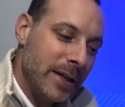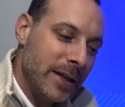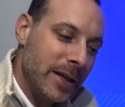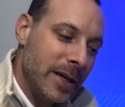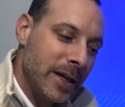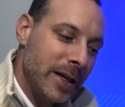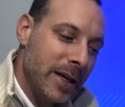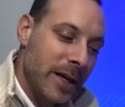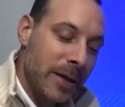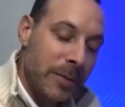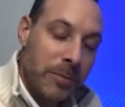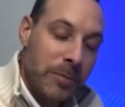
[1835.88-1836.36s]

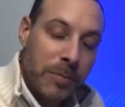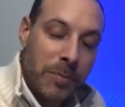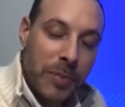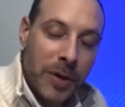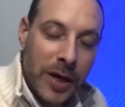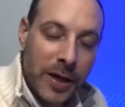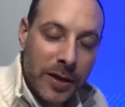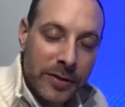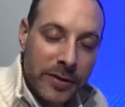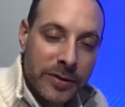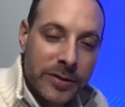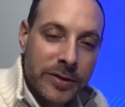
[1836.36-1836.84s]
again,
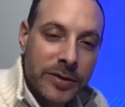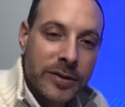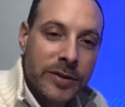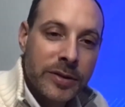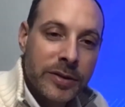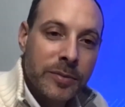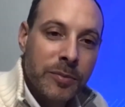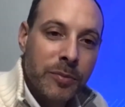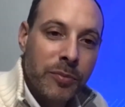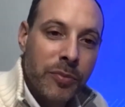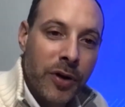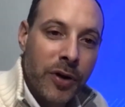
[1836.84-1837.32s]
Penn's
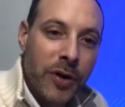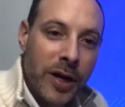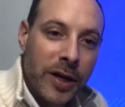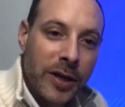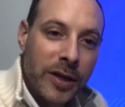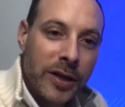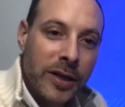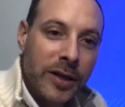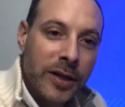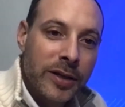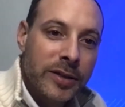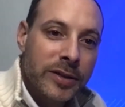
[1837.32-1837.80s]

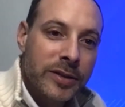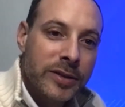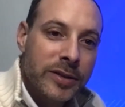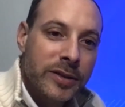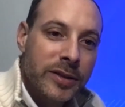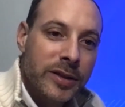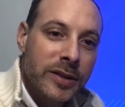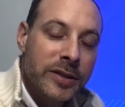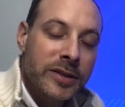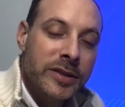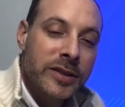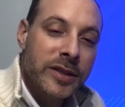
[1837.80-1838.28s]
branding is
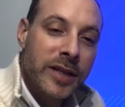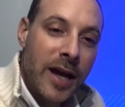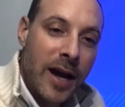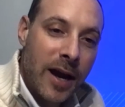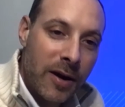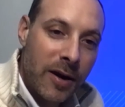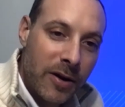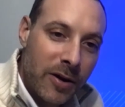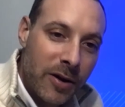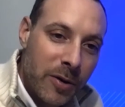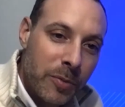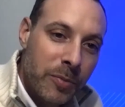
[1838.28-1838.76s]

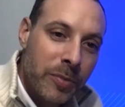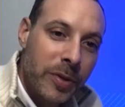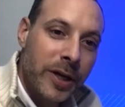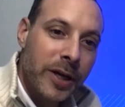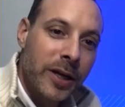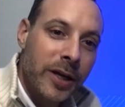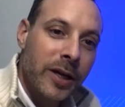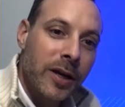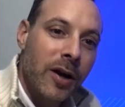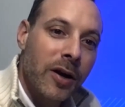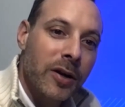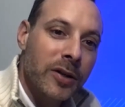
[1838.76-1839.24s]
narrow, but
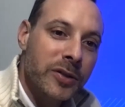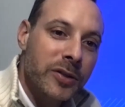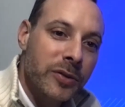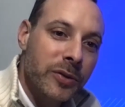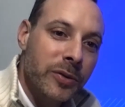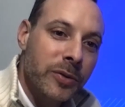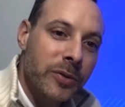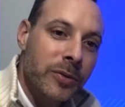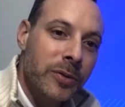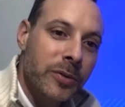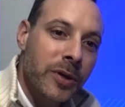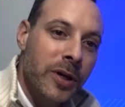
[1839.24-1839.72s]
it
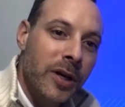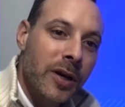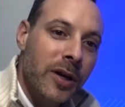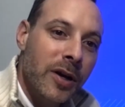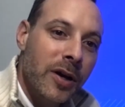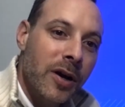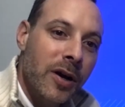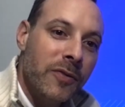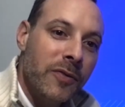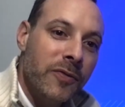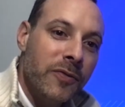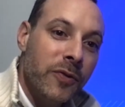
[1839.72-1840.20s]
also
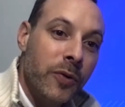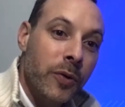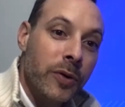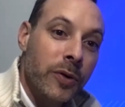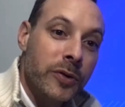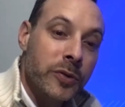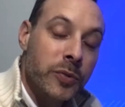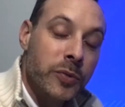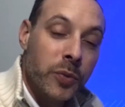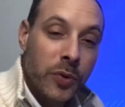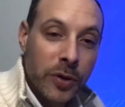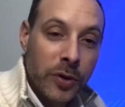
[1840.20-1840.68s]

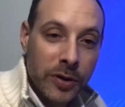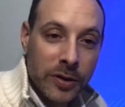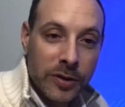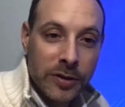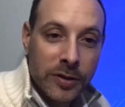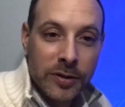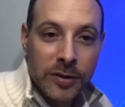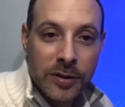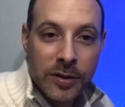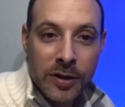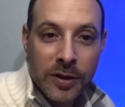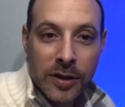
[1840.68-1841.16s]
affords
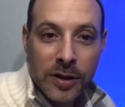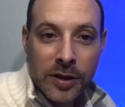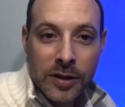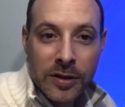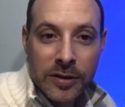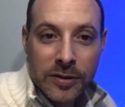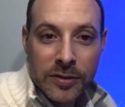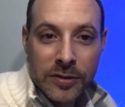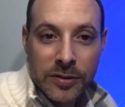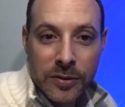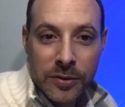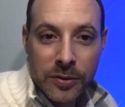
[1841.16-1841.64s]
Wharton
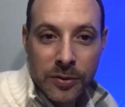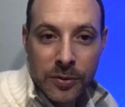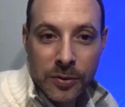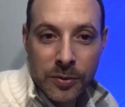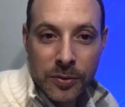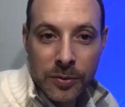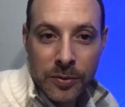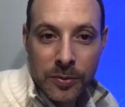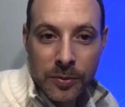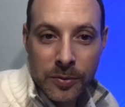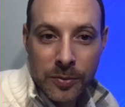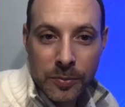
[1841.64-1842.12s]

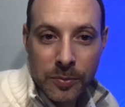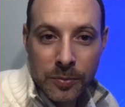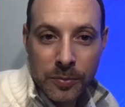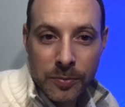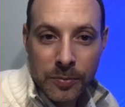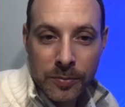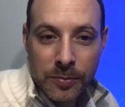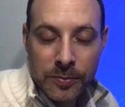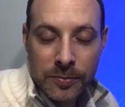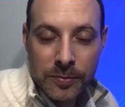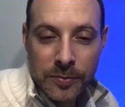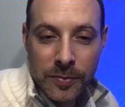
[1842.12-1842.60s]
to
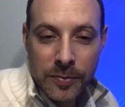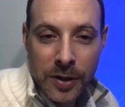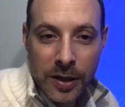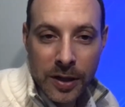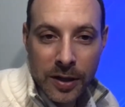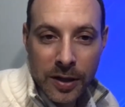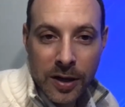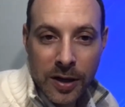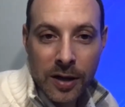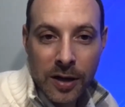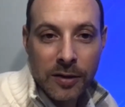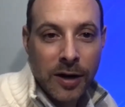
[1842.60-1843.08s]

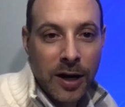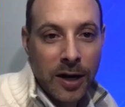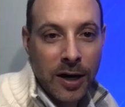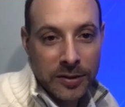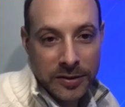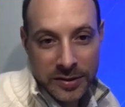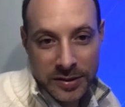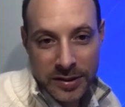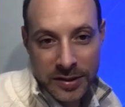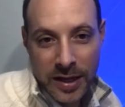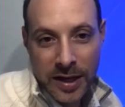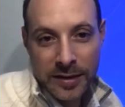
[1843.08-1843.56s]
color
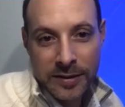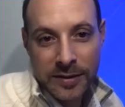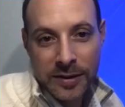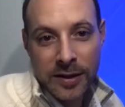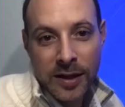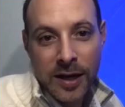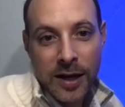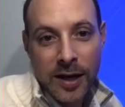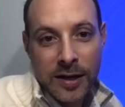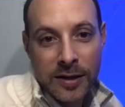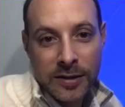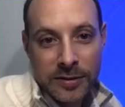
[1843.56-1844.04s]
outside the
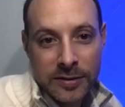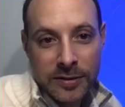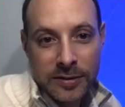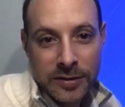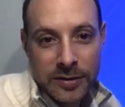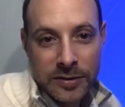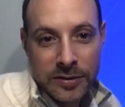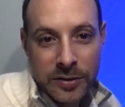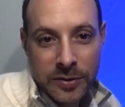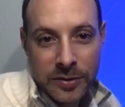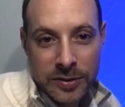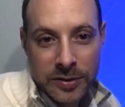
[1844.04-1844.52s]
lines.
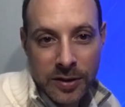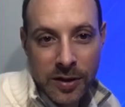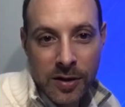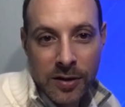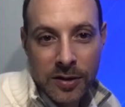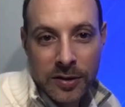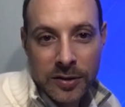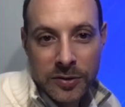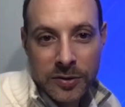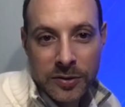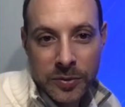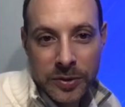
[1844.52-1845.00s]
So as
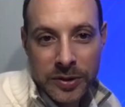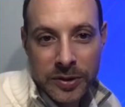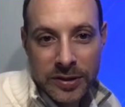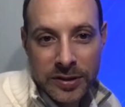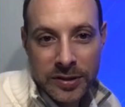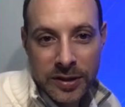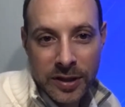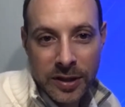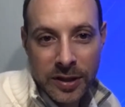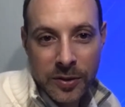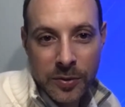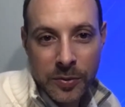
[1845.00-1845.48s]
long as we
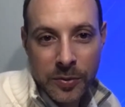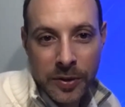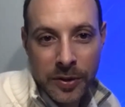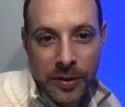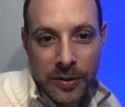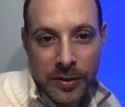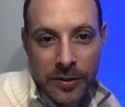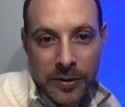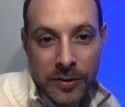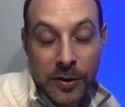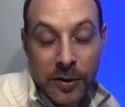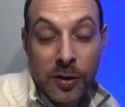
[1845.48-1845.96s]
stick
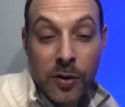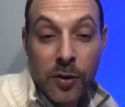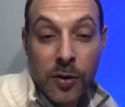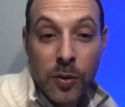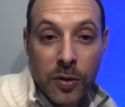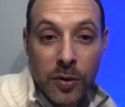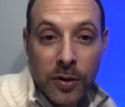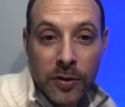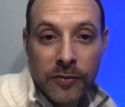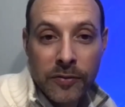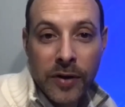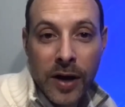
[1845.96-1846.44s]
with the
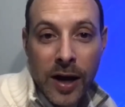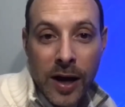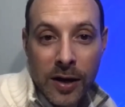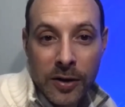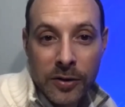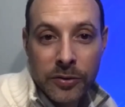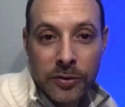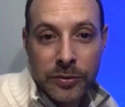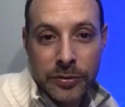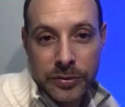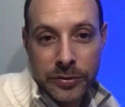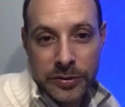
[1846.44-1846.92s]
core
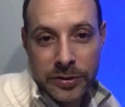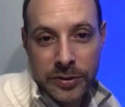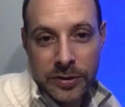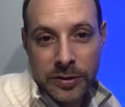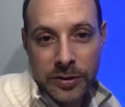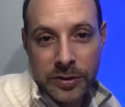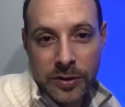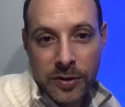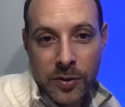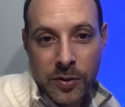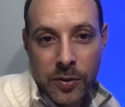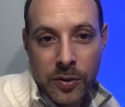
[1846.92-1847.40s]
values and
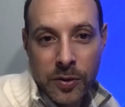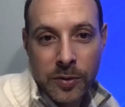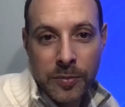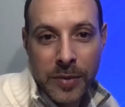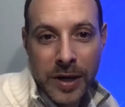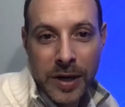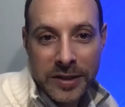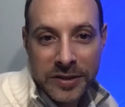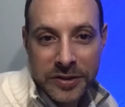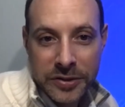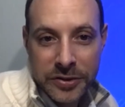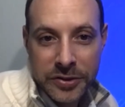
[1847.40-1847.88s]
the core
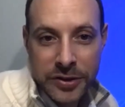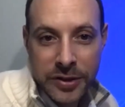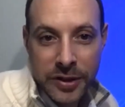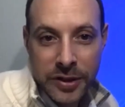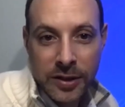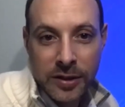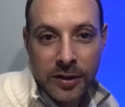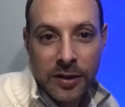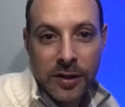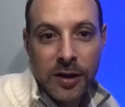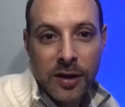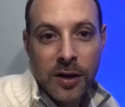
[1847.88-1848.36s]

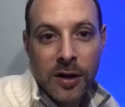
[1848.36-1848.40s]
messaging,